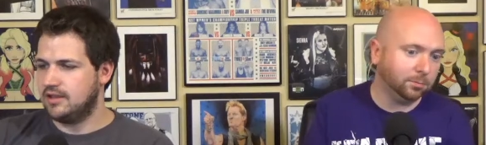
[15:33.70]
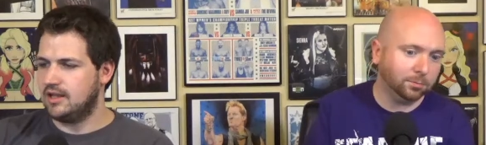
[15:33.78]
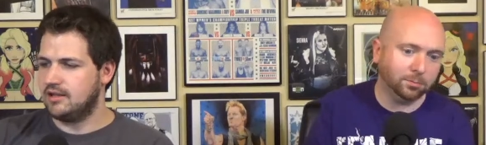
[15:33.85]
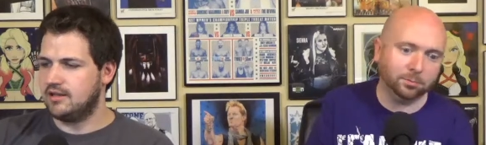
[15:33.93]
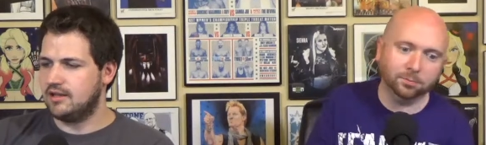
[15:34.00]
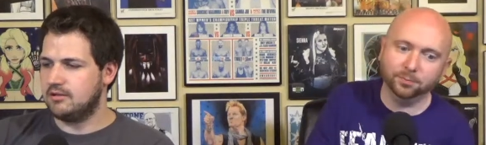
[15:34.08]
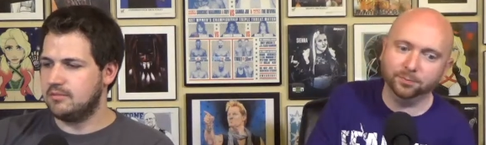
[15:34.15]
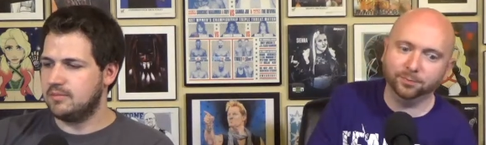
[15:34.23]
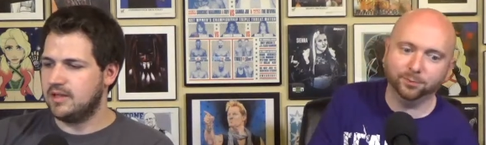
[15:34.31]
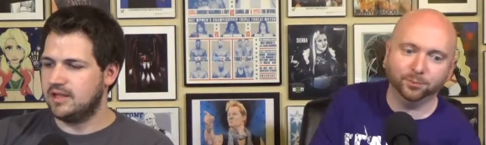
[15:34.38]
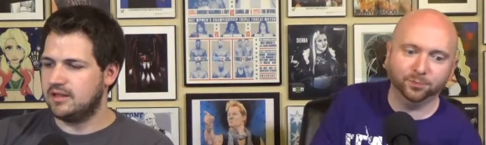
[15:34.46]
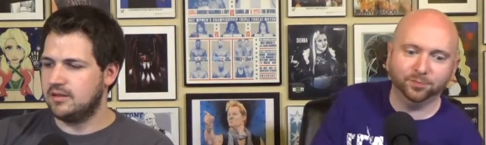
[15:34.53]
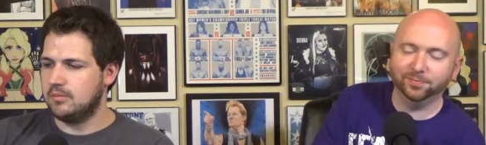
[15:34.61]
Speaker 1: That that would
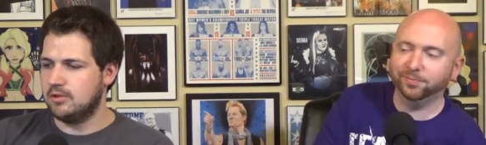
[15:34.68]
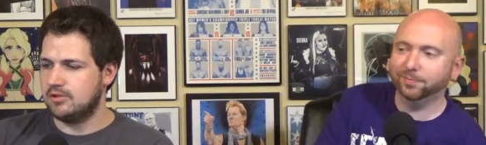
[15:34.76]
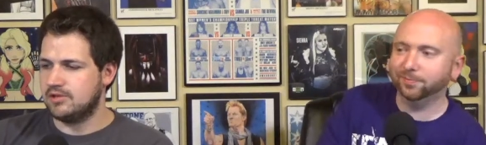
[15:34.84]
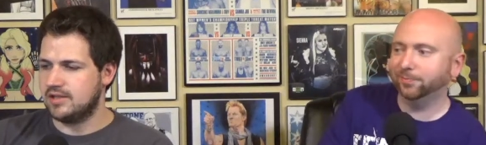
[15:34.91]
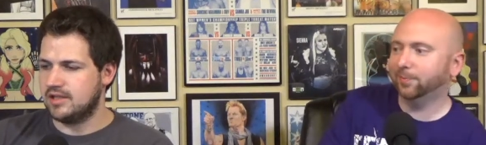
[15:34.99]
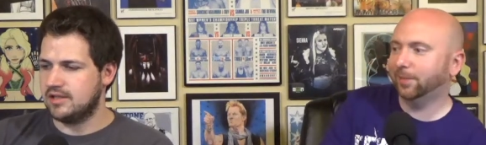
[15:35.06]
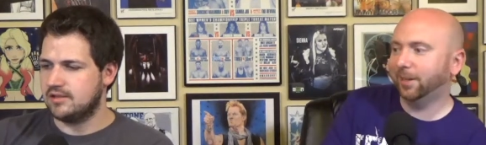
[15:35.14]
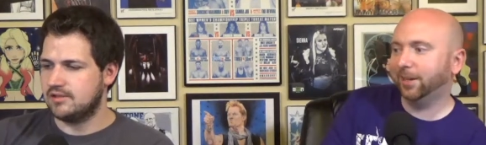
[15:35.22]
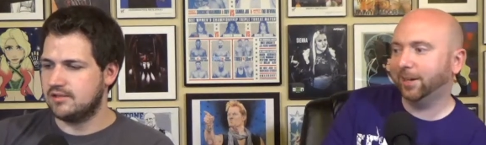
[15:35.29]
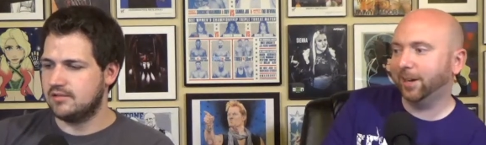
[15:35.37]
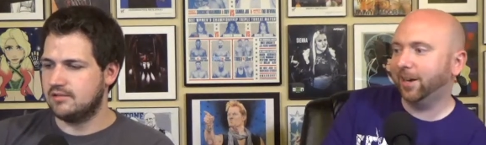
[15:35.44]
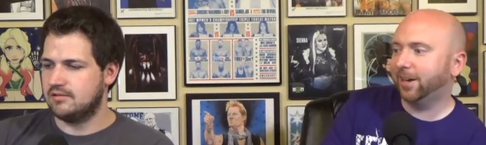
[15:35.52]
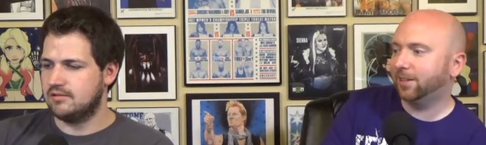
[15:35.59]
make the most sense. I
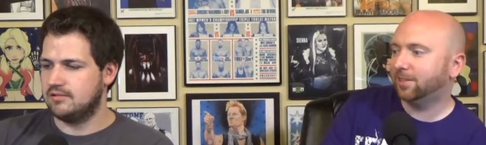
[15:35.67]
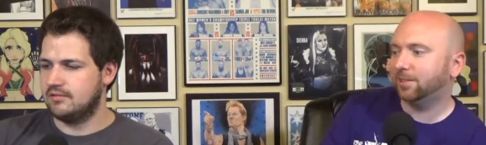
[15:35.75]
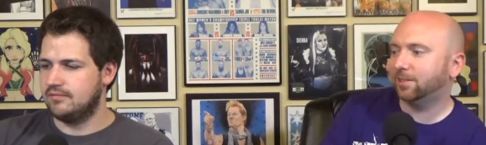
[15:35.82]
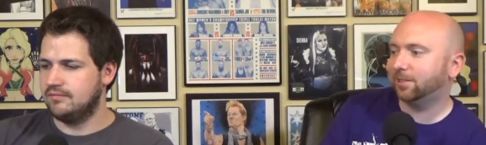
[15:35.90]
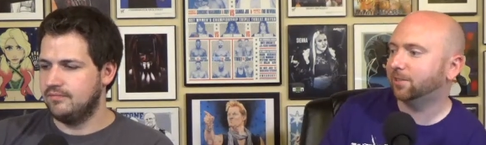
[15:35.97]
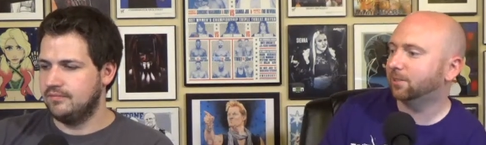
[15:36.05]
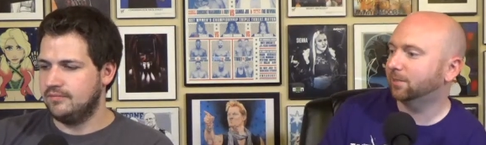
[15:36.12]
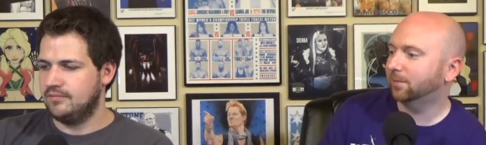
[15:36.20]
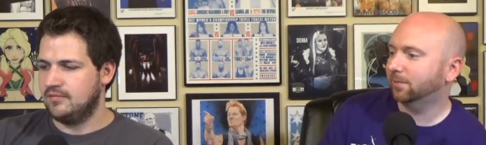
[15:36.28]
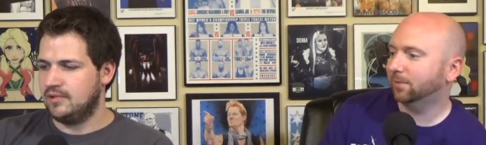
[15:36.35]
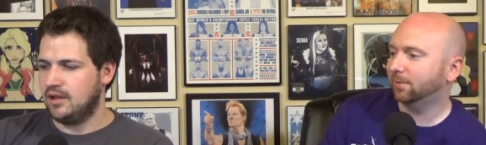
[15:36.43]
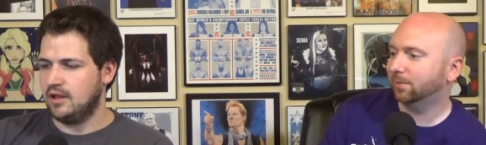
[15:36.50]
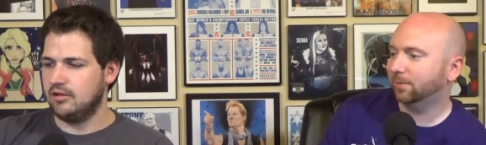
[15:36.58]
guess.
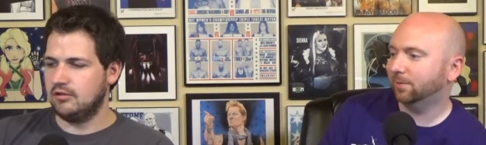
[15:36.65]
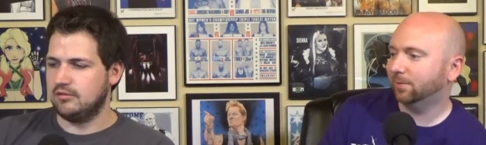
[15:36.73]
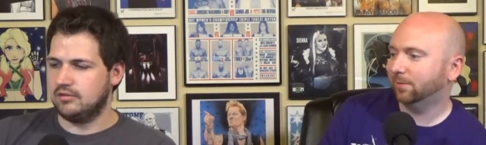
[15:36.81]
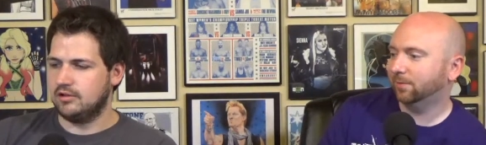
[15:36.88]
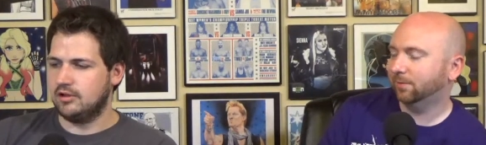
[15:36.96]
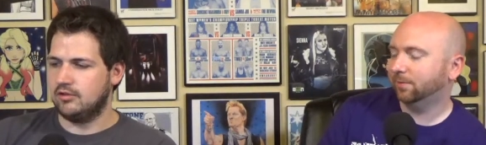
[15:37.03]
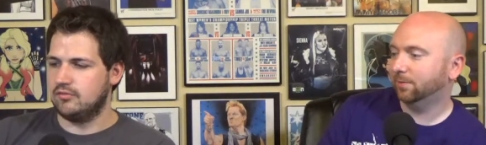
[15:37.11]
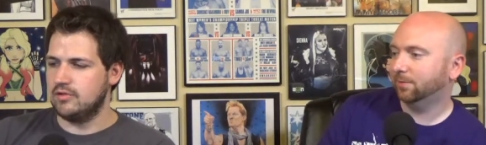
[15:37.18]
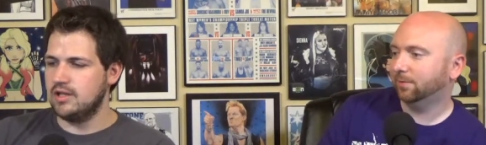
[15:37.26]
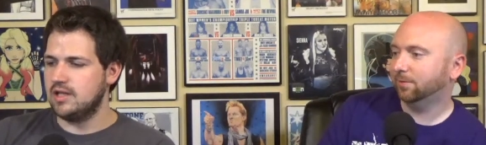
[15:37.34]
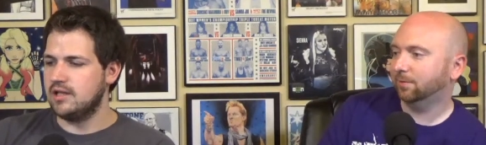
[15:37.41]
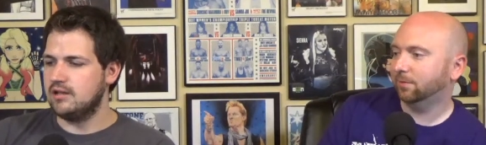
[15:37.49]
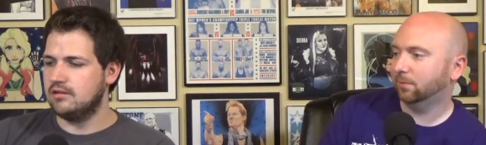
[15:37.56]
I don't
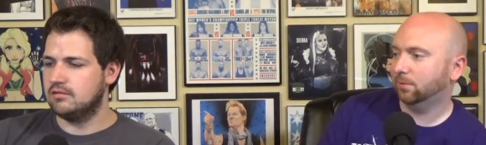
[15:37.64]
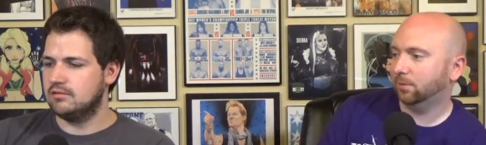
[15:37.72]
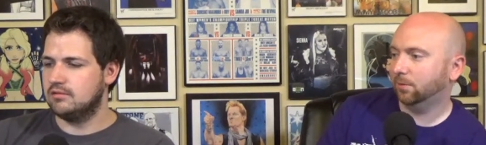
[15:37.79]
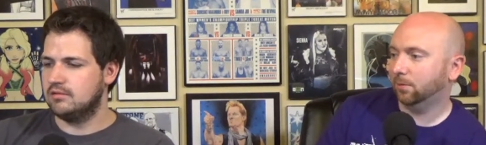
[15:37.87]
agree,